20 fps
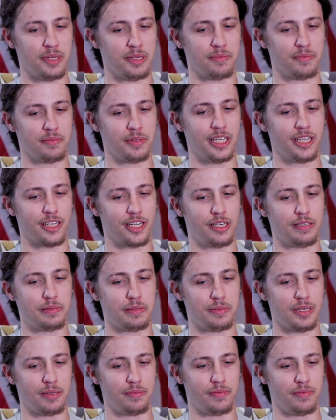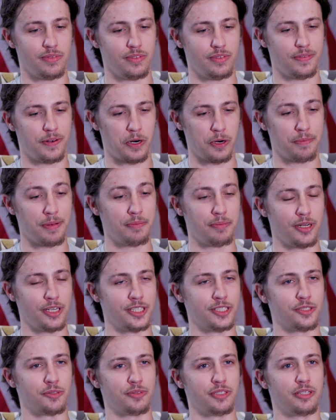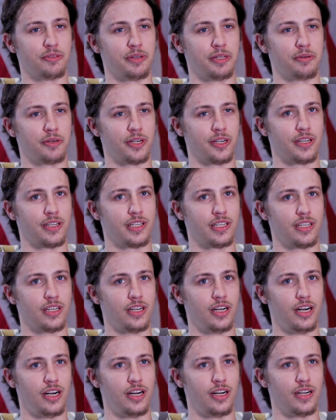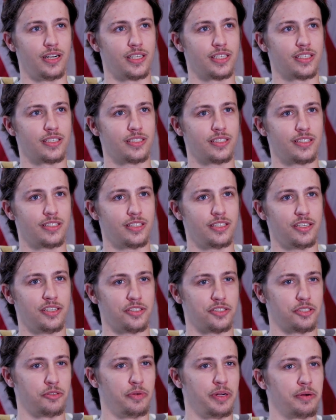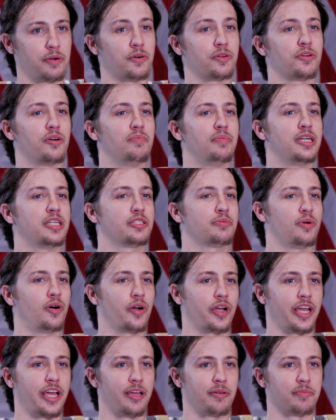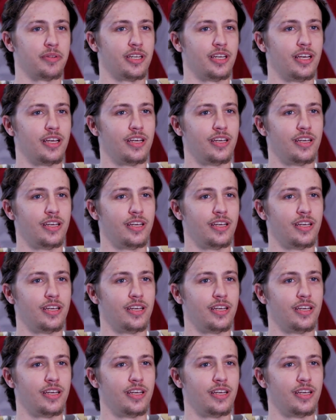Me and a couple of my Army buddies, we were going to a baseball game,